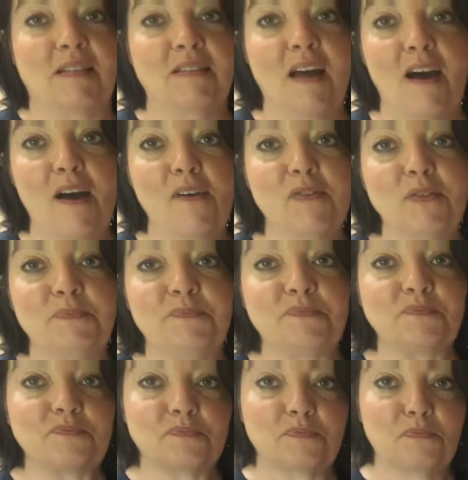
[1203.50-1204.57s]
I love.
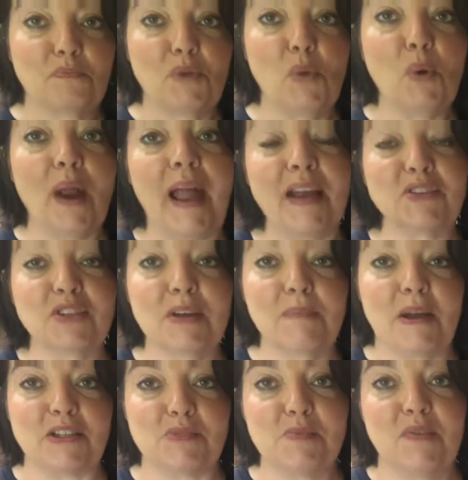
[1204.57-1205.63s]
we're actually
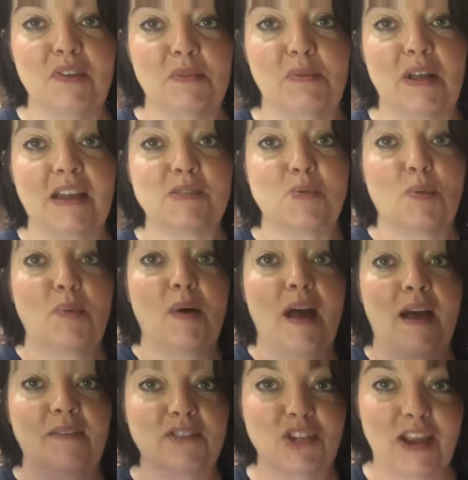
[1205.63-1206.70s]
about to move in a place where we'll
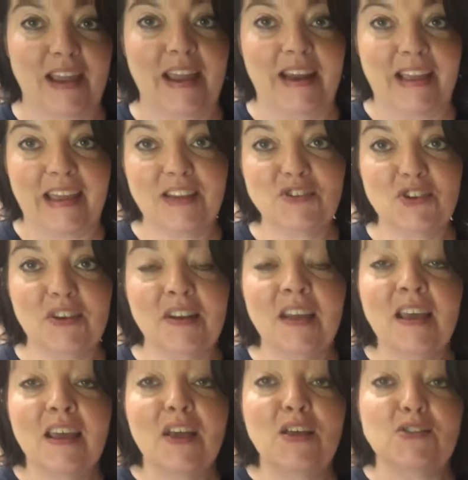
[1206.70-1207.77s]
have a gigantic kitchen.
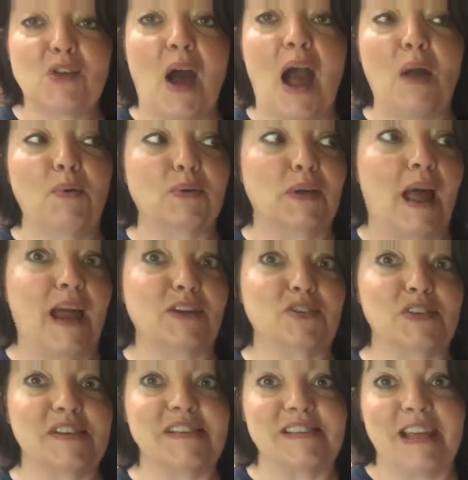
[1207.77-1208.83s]
So I will
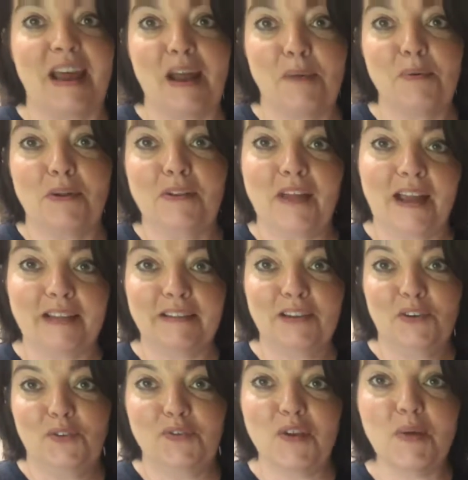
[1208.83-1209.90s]
actually set up a
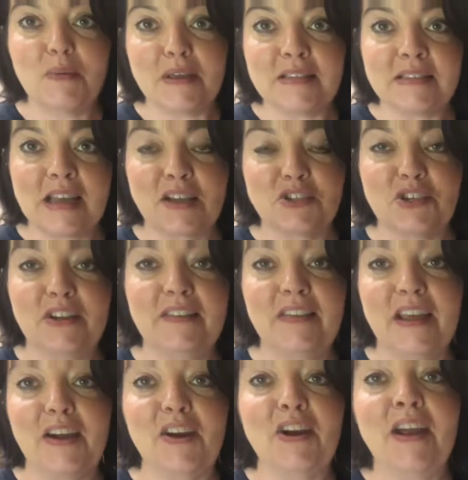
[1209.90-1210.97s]
little filming section in
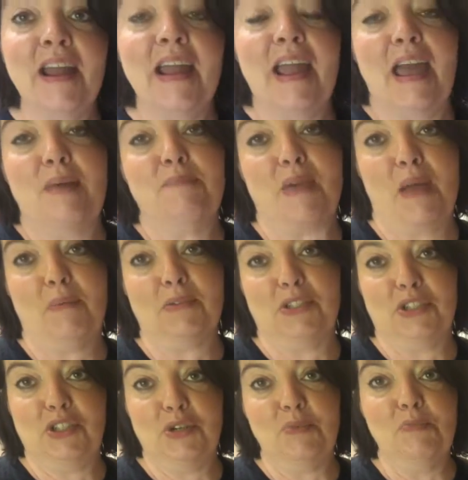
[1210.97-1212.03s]
there and be able
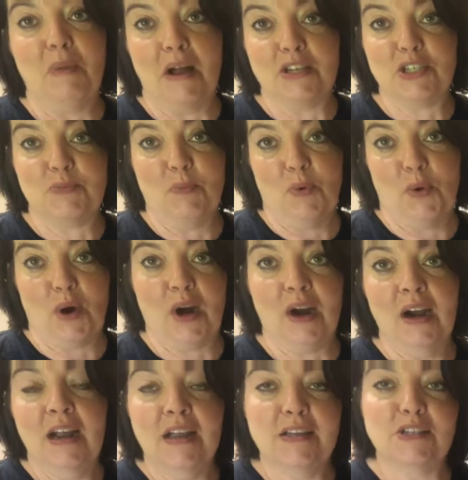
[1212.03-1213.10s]
to do much
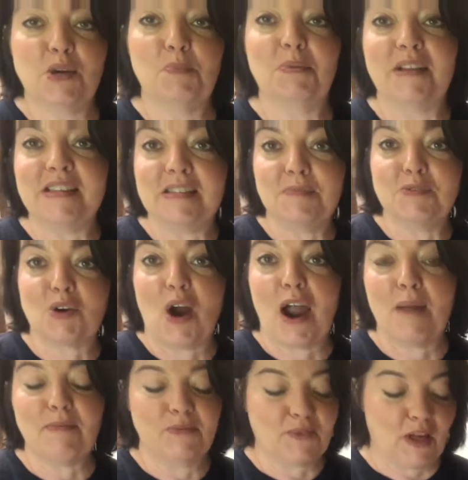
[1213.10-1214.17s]
more. So please
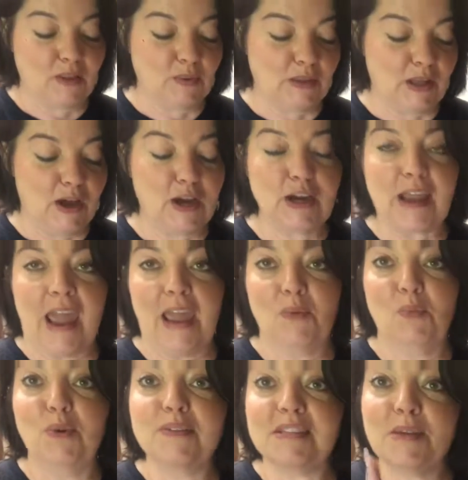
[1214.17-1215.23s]
subscribe and follow along,
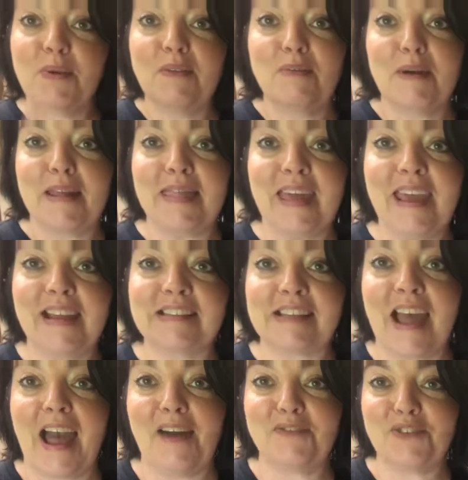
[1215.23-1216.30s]
and we'll see what everybody thinks
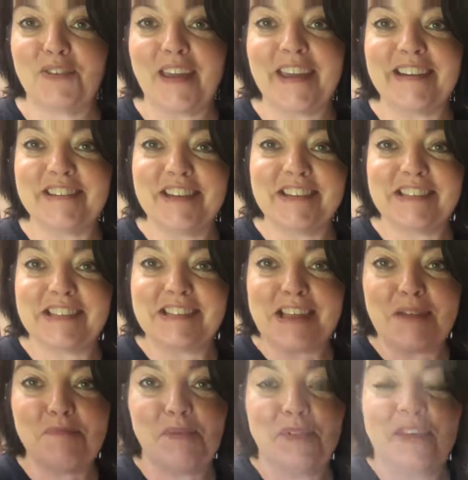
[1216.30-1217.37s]
after they get a chance to
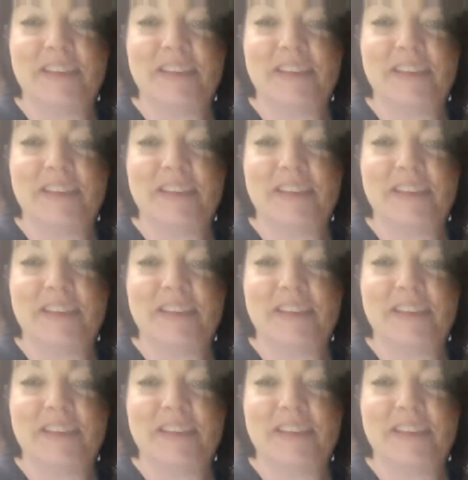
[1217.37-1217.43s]
sample